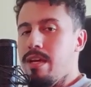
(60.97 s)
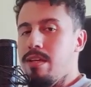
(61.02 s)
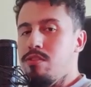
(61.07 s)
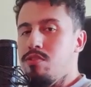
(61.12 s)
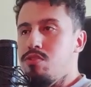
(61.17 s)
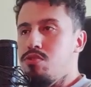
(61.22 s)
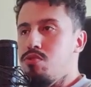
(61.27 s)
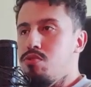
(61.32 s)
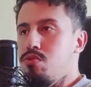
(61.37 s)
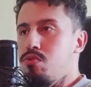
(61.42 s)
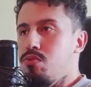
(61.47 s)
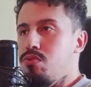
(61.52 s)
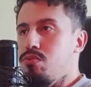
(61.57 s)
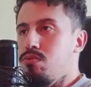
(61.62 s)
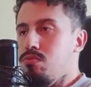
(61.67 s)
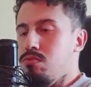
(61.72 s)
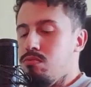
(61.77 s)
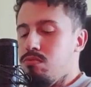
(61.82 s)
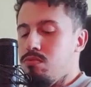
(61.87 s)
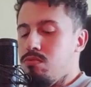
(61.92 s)
And to
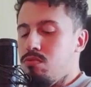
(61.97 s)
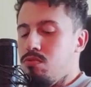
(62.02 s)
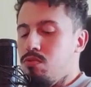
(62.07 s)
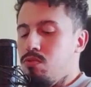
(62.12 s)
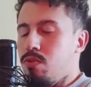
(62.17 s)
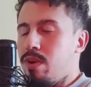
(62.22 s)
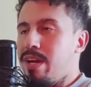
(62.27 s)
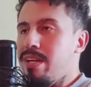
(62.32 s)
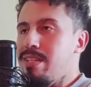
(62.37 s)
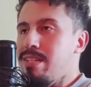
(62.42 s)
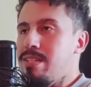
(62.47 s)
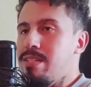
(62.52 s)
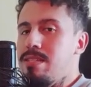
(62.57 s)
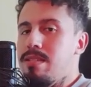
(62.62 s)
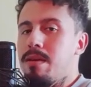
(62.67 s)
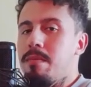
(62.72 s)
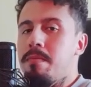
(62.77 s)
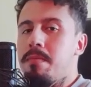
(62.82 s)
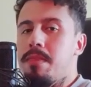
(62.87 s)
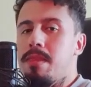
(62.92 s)
write
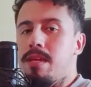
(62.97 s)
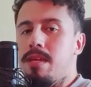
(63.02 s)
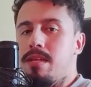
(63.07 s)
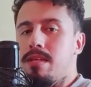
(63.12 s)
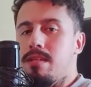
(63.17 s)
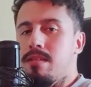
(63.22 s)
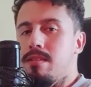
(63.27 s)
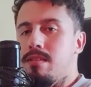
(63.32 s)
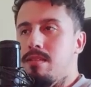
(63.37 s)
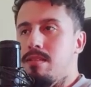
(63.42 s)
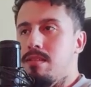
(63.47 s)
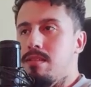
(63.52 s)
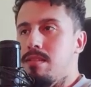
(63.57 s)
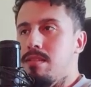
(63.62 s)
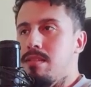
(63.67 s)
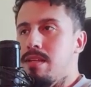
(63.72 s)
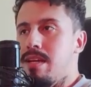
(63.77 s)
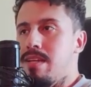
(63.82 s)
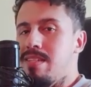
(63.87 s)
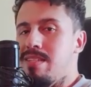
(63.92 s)
something
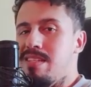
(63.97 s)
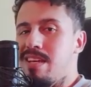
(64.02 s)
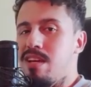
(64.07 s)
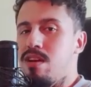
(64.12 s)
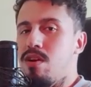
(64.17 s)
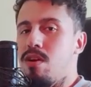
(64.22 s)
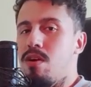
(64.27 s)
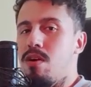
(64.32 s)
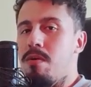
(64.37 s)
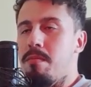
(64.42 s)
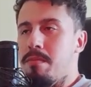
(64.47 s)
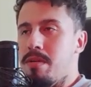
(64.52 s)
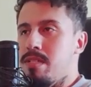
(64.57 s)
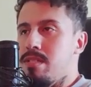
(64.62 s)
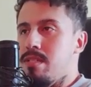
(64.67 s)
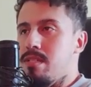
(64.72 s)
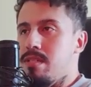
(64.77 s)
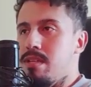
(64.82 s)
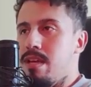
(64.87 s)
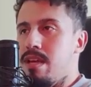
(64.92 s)
that is a
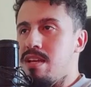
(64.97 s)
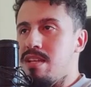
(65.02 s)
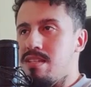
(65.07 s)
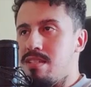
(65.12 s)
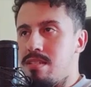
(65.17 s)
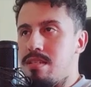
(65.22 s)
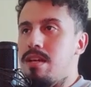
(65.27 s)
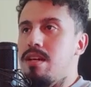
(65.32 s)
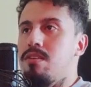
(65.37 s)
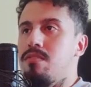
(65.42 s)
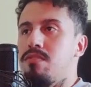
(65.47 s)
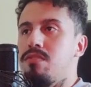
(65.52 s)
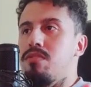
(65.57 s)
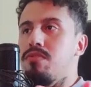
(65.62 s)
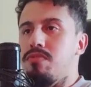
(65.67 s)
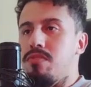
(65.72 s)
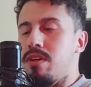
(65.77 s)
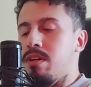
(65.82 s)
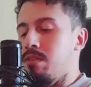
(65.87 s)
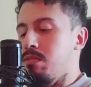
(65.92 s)
comment inside of your
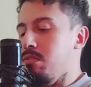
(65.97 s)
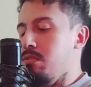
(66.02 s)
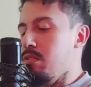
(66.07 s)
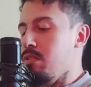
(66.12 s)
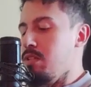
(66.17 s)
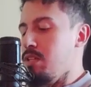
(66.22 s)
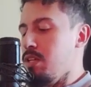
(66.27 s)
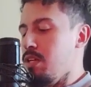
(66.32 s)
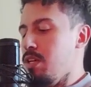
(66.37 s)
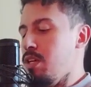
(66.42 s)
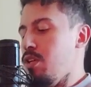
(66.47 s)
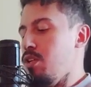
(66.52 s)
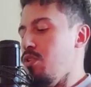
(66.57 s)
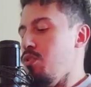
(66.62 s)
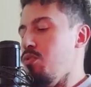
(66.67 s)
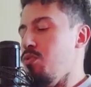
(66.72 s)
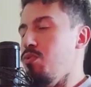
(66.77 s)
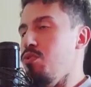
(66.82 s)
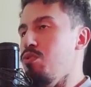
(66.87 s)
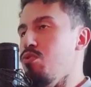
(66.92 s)
file,
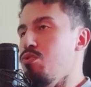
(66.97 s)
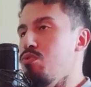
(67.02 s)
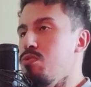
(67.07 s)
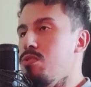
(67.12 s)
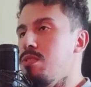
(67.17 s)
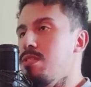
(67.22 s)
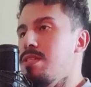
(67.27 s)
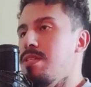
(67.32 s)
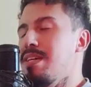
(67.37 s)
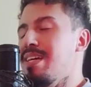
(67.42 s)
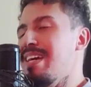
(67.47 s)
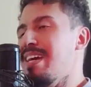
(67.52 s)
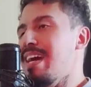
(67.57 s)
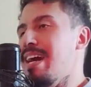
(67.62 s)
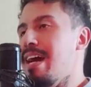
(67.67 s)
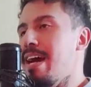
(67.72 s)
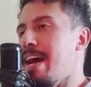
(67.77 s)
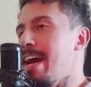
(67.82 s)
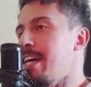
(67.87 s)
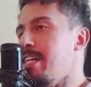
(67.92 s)
you use
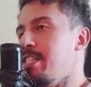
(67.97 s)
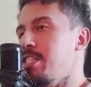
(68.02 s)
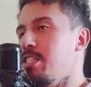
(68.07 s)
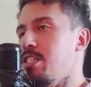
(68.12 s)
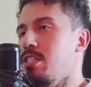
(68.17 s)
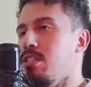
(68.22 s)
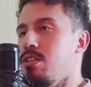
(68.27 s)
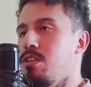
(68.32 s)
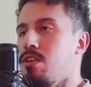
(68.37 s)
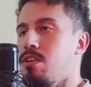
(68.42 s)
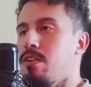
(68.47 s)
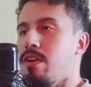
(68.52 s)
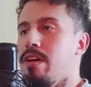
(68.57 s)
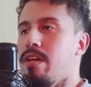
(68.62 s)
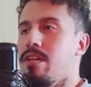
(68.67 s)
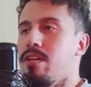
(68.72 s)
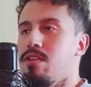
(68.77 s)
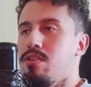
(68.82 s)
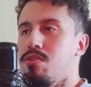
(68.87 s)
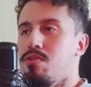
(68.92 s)
hash,
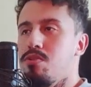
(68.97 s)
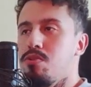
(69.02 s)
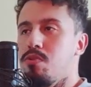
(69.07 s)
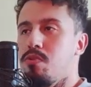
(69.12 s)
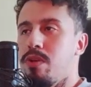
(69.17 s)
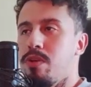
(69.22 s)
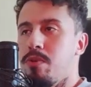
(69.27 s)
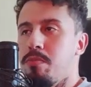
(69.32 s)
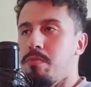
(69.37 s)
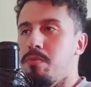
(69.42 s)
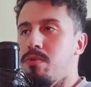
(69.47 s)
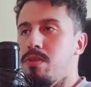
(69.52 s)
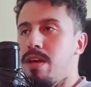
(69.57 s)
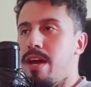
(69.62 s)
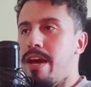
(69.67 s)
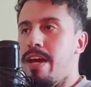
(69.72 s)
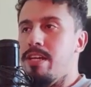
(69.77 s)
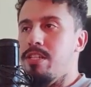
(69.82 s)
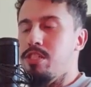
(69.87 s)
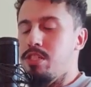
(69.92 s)
alright? So when you put
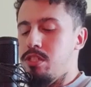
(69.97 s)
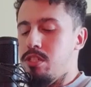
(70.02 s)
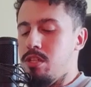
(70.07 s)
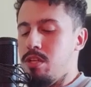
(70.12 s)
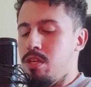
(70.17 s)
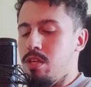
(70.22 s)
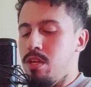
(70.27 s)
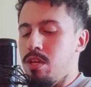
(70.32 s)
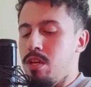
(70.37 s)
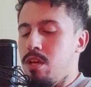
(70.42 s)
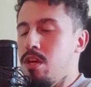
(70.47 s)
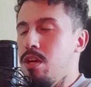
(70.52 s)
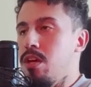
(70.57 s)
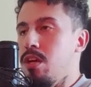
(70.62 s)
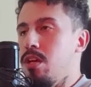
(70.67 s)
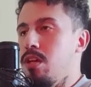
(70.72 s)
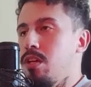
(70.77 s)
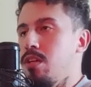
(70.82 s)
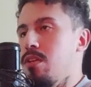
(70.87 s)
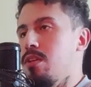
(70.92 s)
hash,
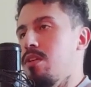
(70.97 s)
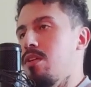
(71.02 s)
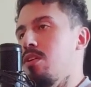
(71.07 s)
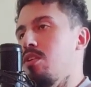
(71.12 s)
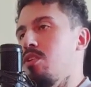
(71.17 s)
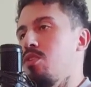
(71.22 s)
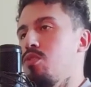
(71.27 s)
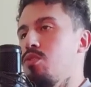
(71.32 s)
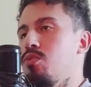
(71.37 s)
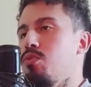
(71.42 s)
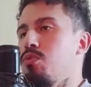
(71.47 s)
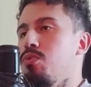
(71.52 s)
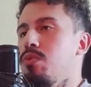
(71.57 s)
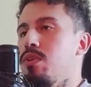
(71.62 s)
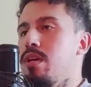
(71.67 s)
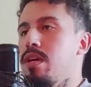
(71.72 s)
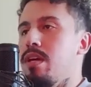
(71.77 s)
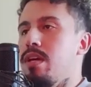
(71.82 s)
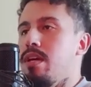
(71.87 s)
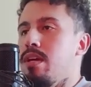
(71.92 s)
you
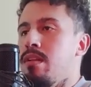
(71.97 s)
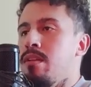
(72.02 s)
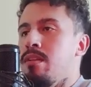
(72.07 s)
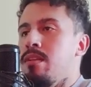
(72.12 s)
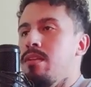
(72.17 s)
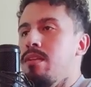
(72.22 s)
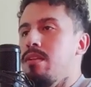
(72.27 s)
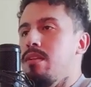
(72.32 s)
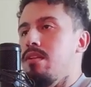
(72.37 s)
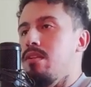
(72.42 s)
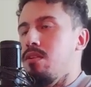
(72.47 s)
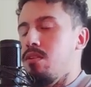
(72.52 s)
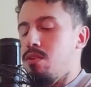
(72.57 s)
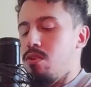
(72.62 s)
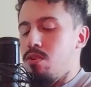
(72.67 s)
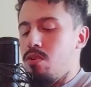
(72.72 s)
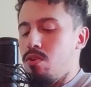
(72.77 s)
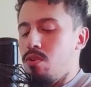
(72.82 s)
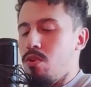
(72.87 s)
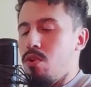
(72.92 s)
can
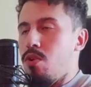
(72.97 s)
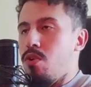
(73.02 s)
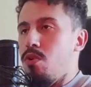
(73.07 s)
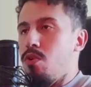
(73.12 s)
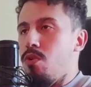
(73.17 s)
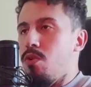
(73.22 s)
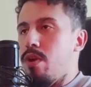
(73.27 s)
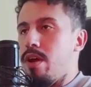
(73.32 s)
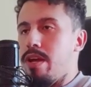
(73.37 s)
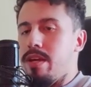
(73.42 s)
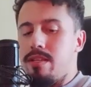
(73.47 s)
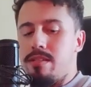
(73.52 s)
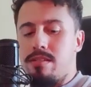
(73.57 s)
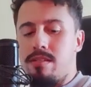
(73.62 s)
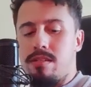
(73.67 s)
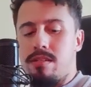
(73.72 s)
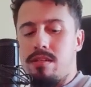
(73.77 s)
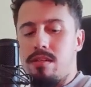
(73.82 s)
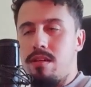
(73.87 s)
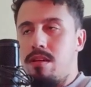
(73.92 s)

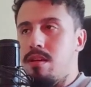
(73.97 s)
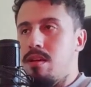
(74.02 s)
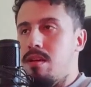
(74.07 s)
write,